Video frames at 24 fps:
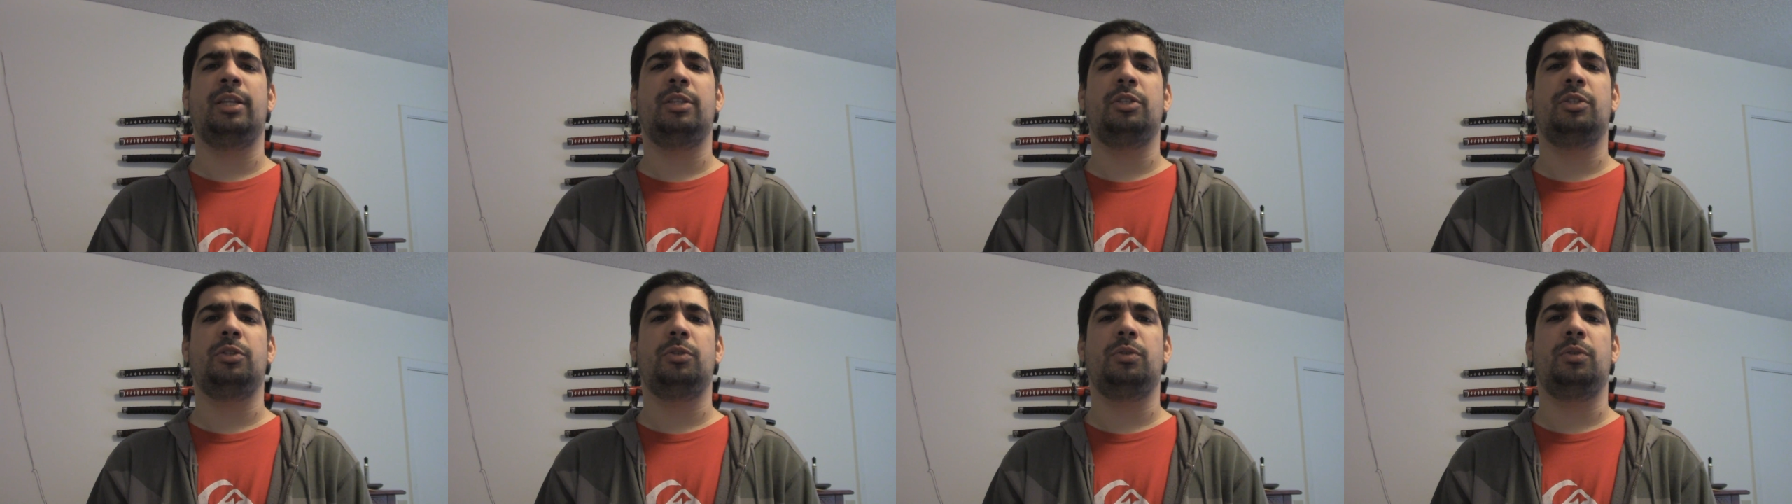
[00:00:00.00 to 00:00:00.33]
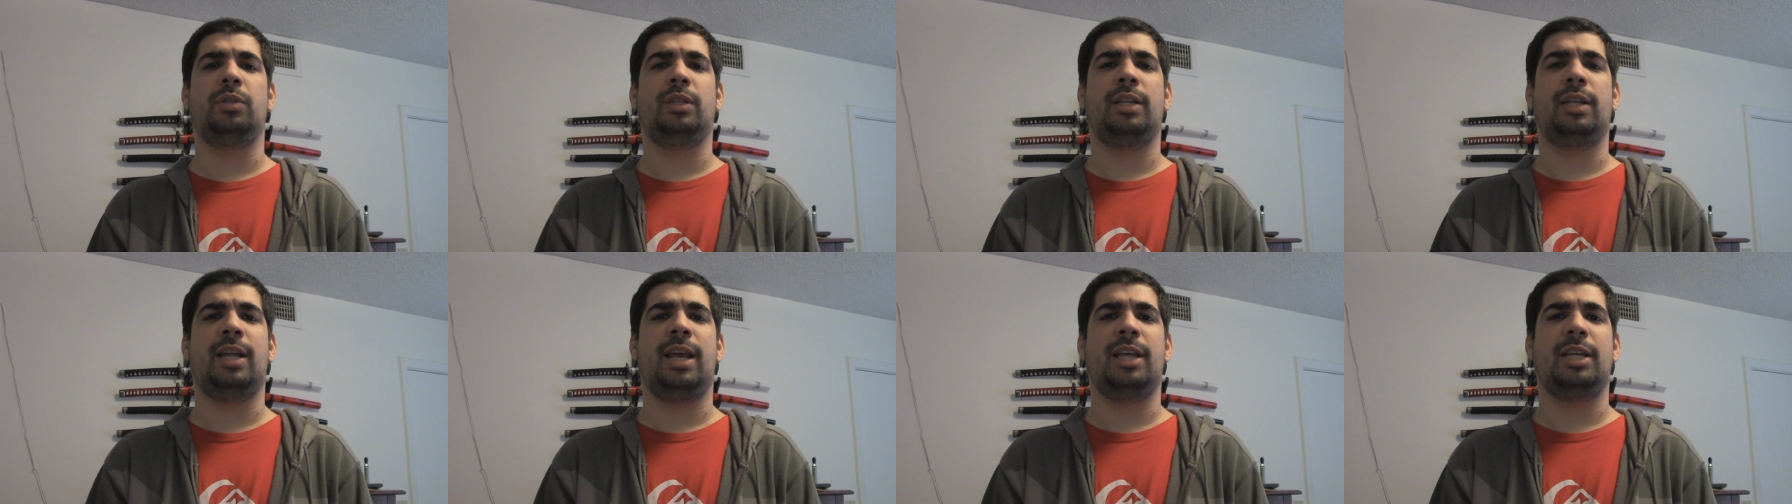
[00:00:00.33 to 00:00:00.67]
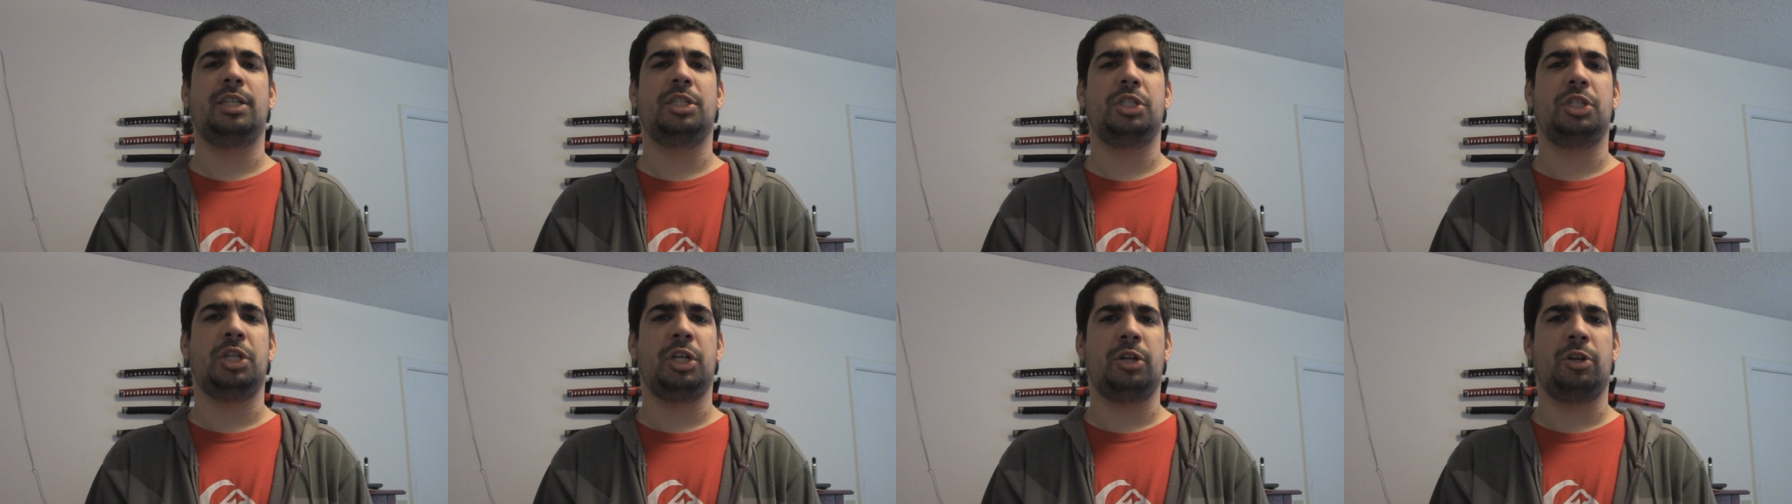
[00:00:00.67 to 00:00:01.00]
to the
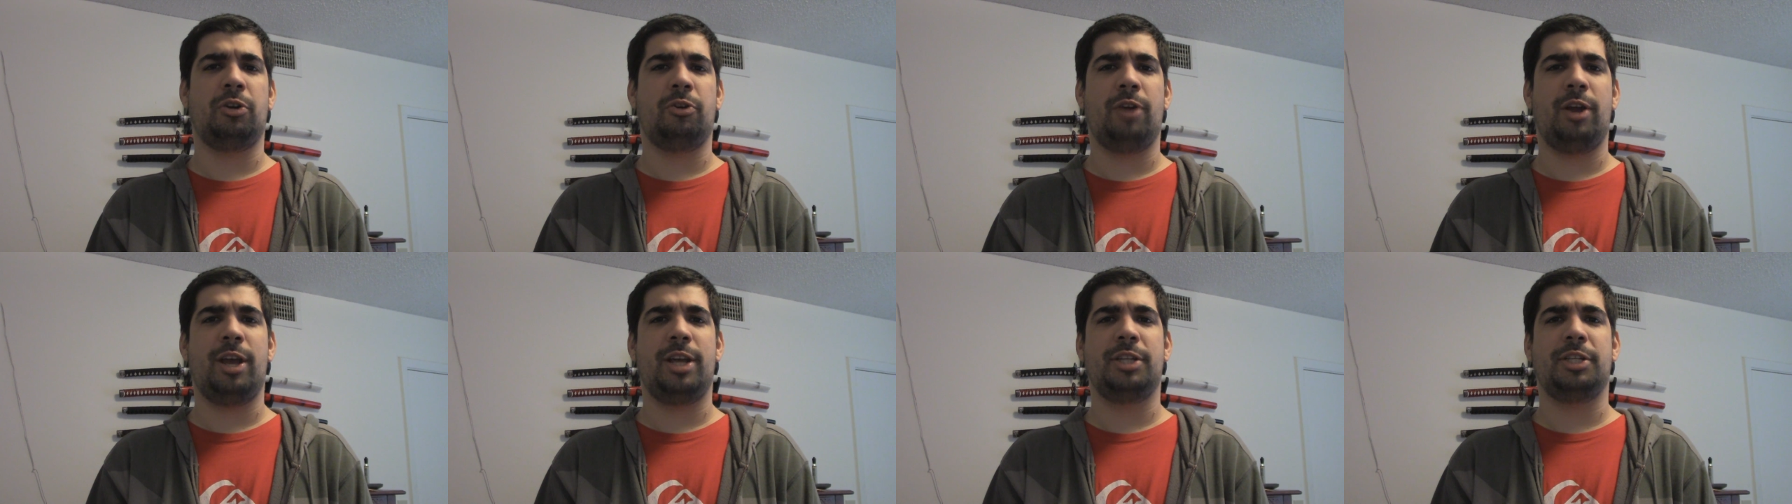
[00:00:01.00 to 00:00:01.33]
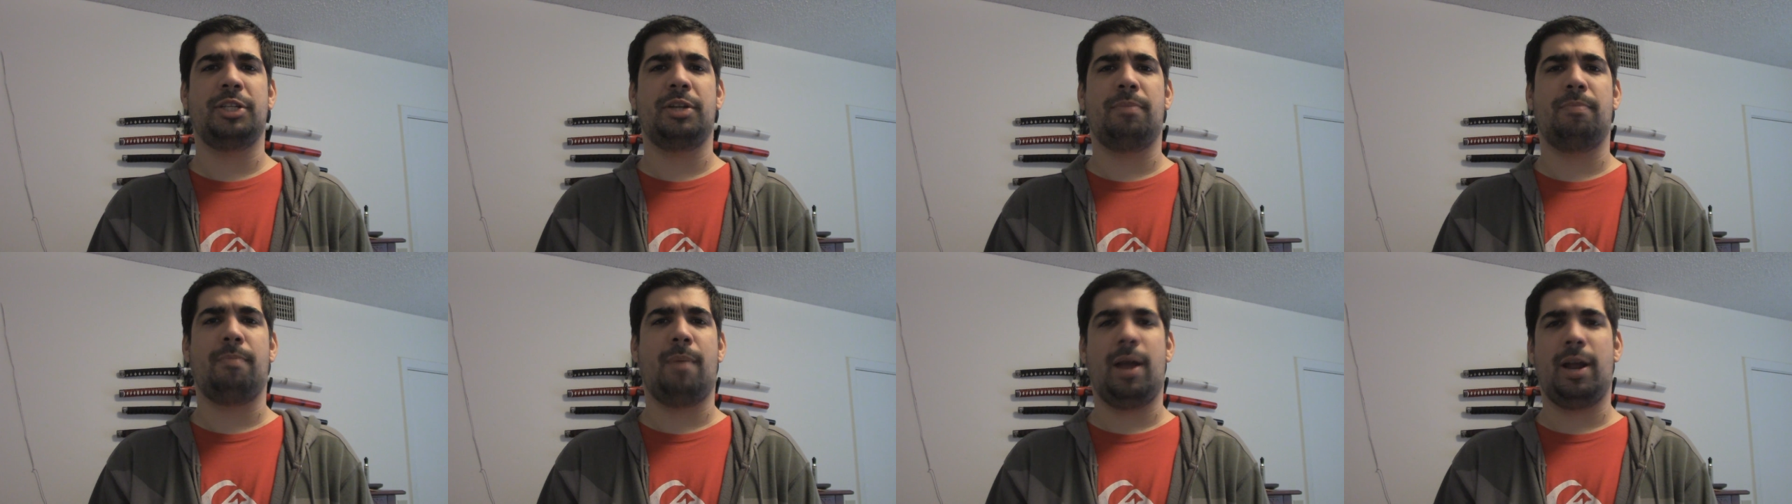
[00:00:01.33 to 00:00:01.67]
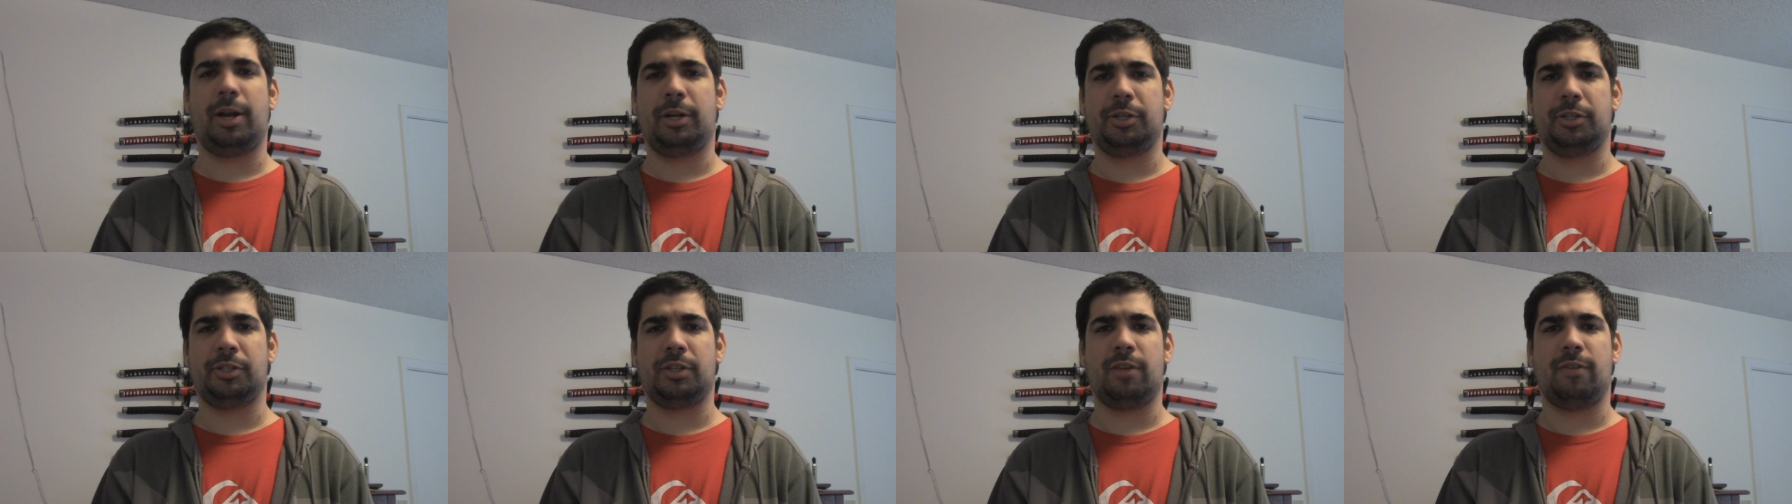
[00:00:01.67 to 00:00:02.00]
next generation
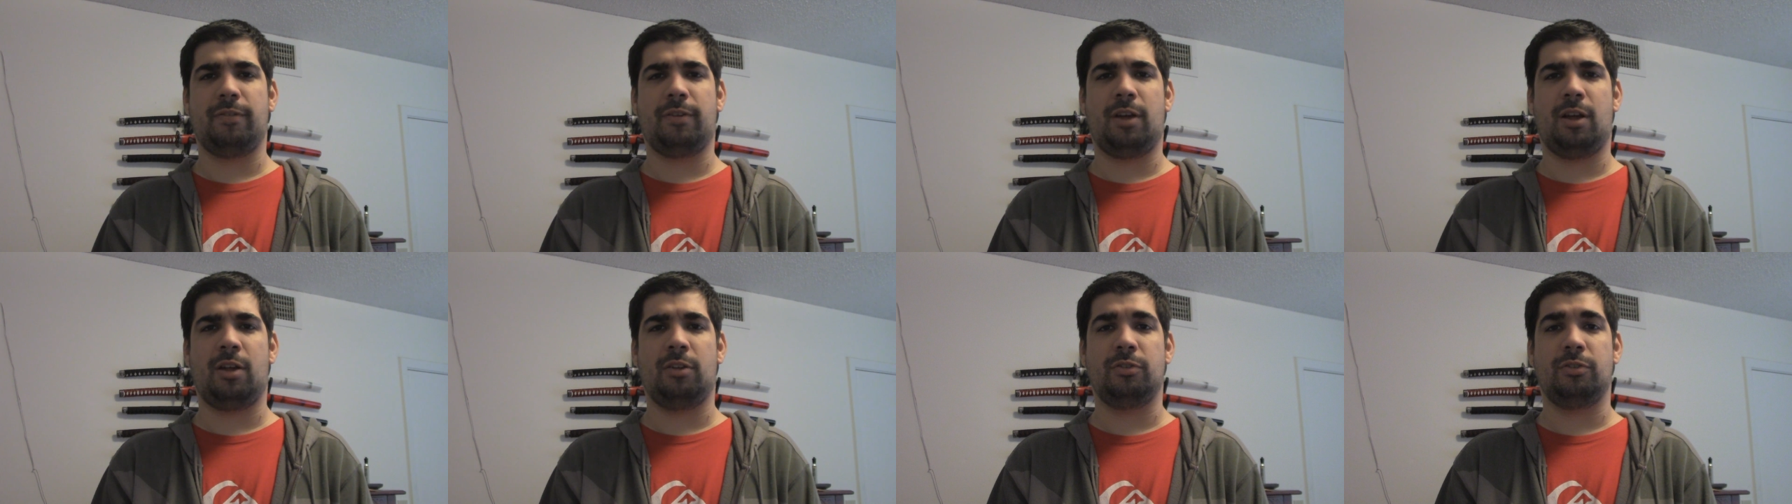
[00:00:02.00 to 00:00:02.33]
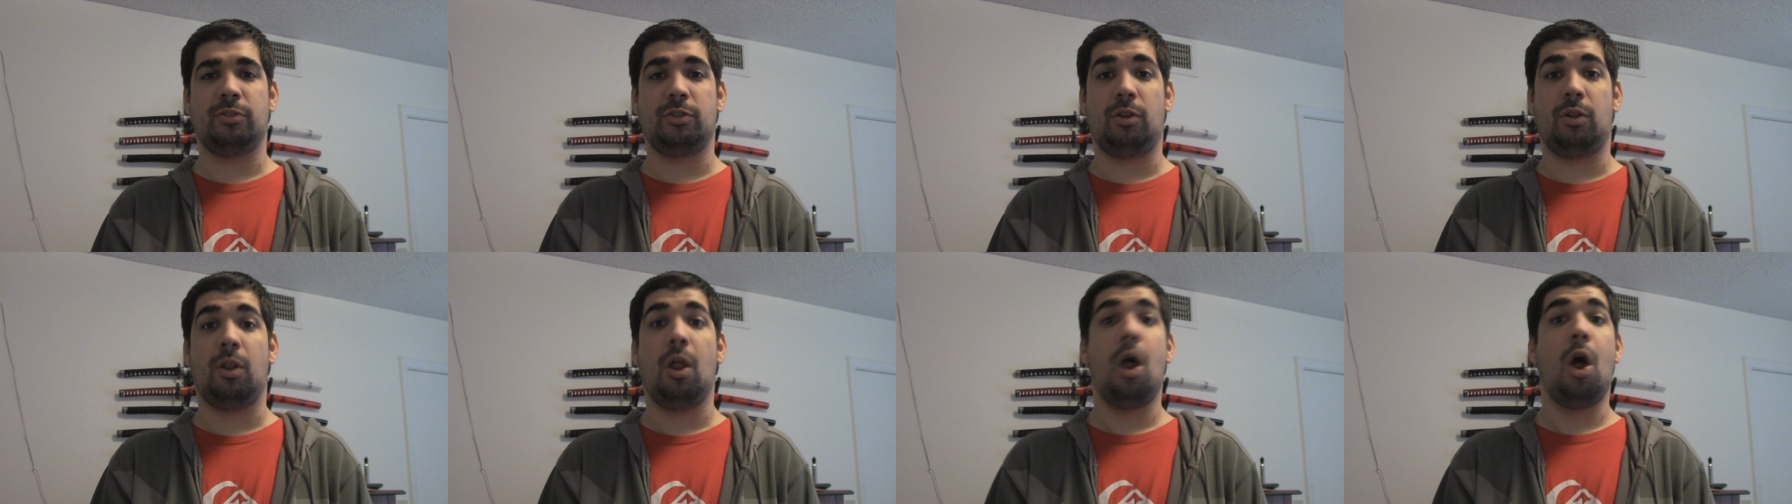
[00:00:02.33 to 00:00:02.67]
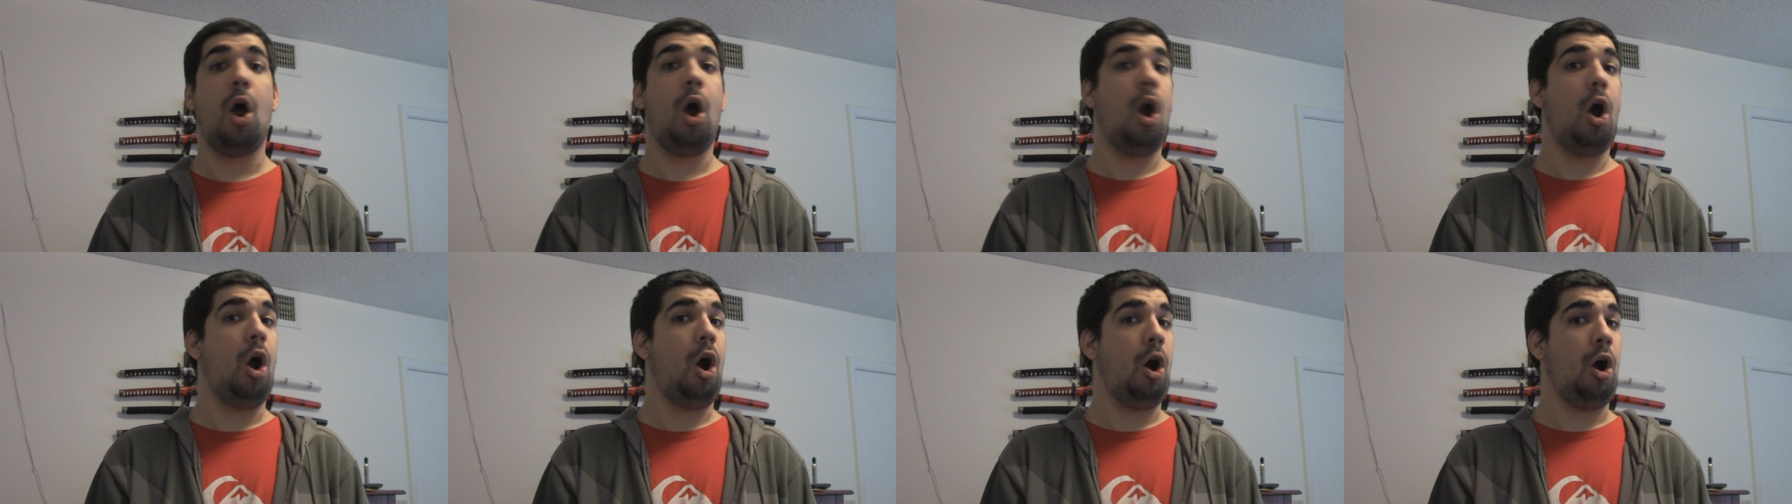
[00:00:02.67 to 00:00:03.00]
Microsoft console.
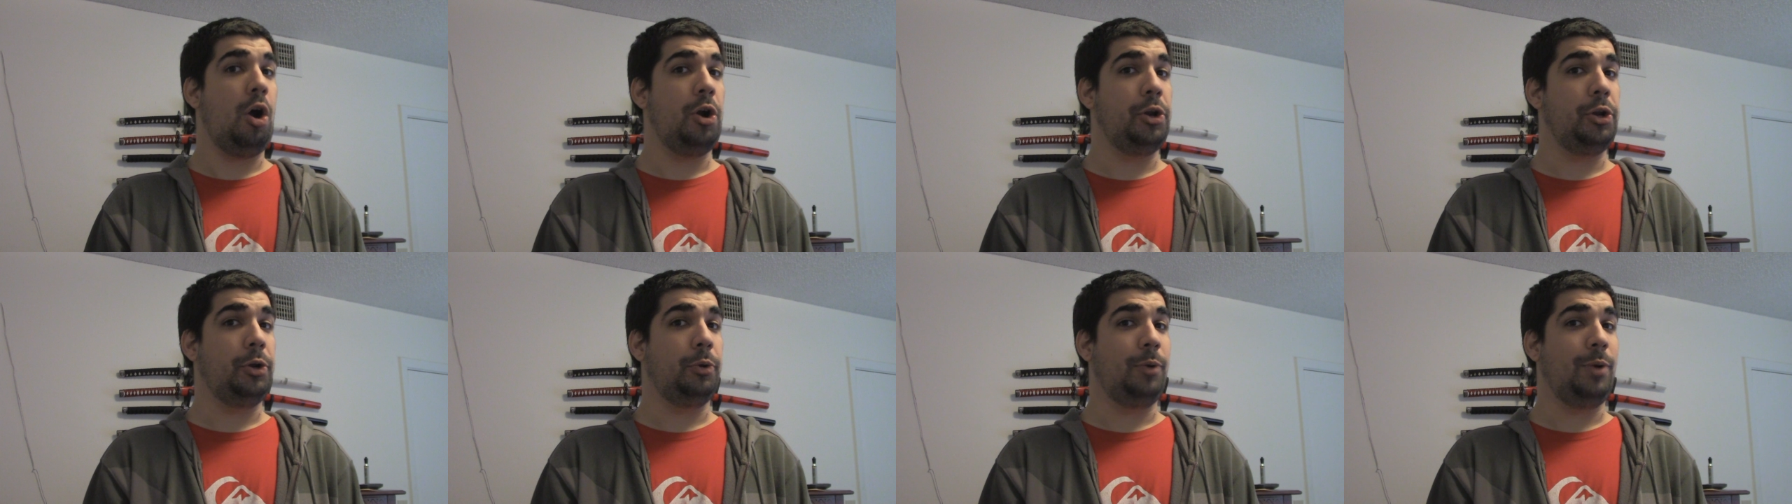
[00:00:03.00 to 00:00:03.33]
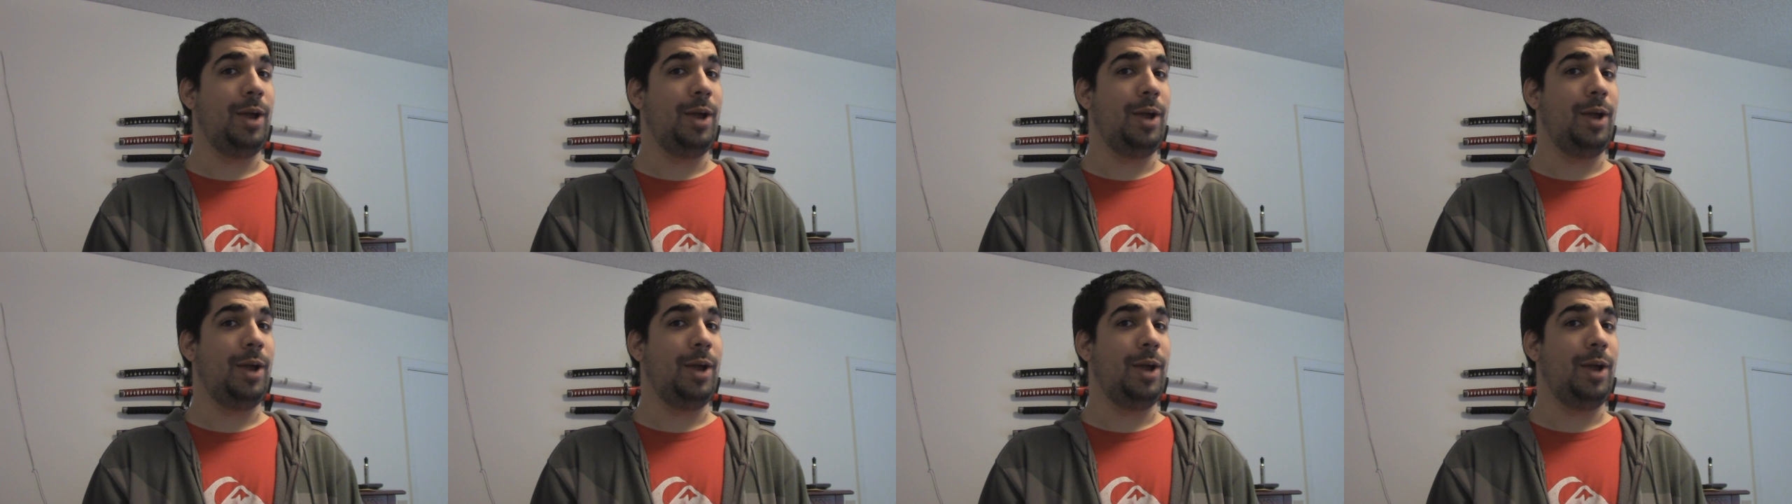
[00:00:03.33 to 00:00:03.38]
Are you